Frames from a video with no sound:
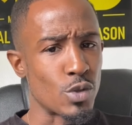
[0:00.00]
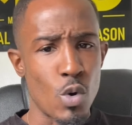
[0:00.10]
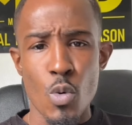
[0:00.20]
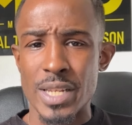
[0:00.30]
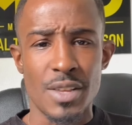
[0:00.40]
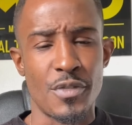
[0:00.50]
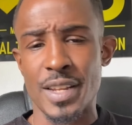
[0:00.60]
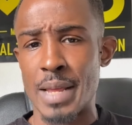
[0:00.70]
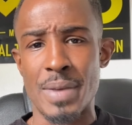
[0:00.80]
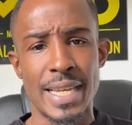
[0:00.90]
Always
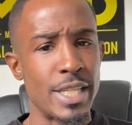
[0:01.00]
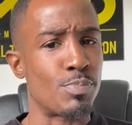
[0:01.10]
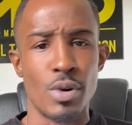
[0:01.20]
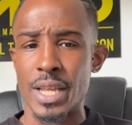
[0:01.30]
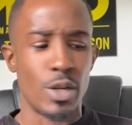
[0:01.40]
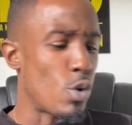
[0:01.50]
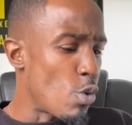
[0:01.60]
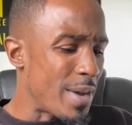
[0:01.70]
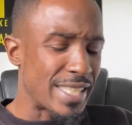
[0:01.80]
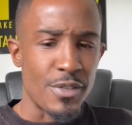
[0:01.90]
defend them against bullying.
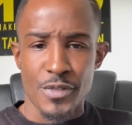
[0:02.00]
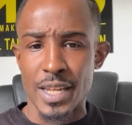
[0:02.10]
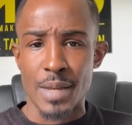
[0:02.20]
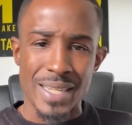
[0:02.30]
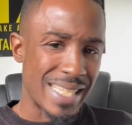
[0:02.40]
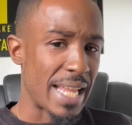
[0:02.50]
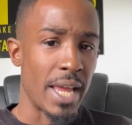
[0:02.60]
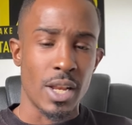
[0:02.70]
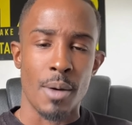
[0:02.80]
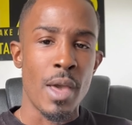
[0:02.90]
Always defend them and
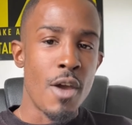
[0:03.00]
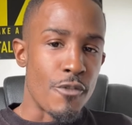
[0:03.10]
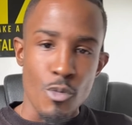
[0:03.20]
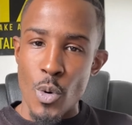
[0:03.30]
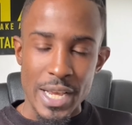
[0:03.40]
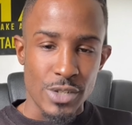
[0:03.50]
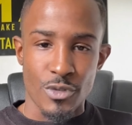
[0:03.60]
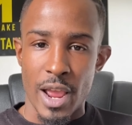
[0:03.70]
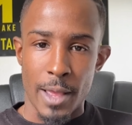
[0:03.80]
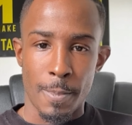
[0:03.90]
stand up for what is
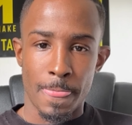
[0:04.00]
right.